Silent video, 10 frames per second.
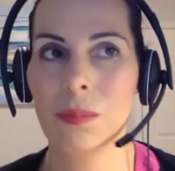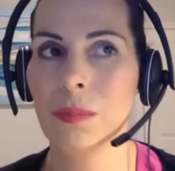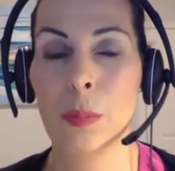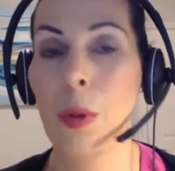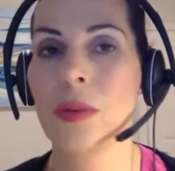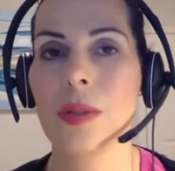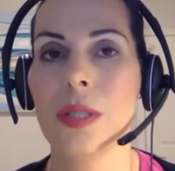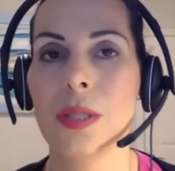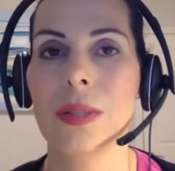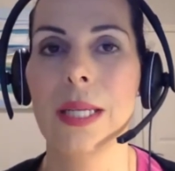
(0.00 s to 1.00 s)
proposal
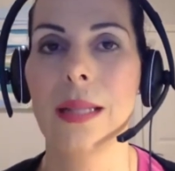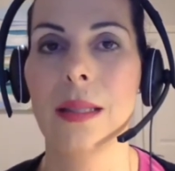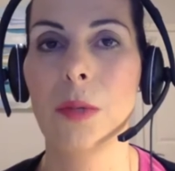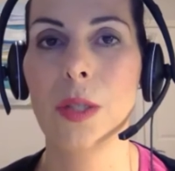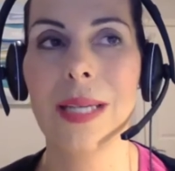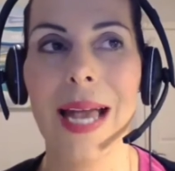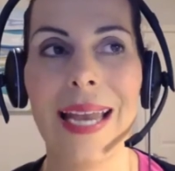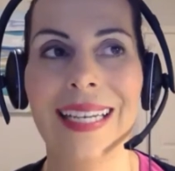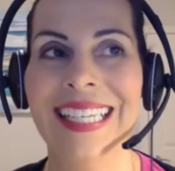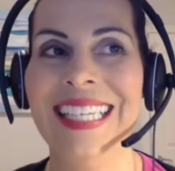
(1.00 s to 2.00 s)
to get them to look at
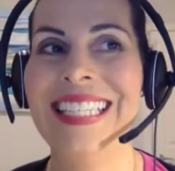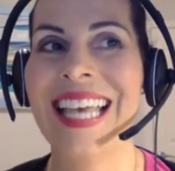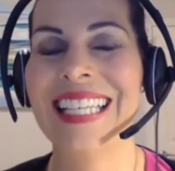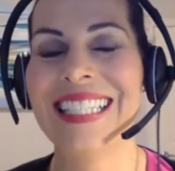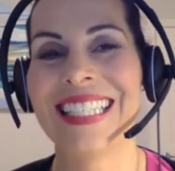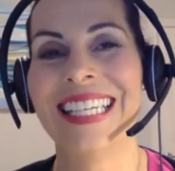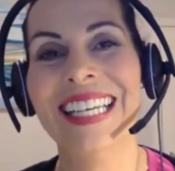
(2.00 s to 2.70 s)
it, he says,